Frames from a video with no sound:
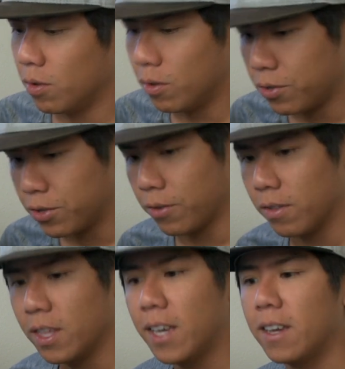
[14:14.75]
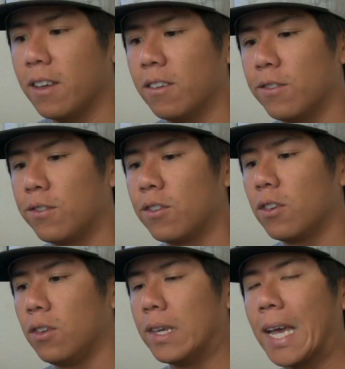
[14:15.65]
So the thing is,
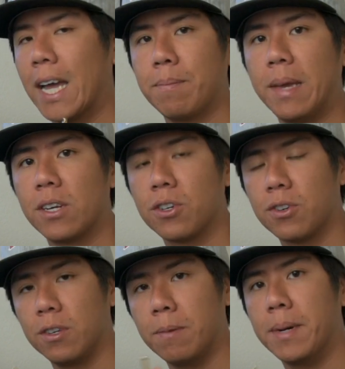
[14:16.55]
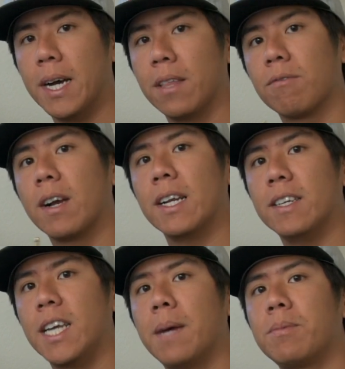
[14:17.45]
you got to make sure you buy the right
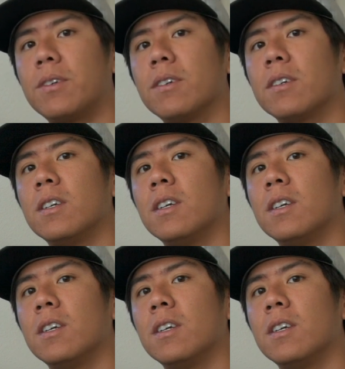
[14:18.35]
adapter,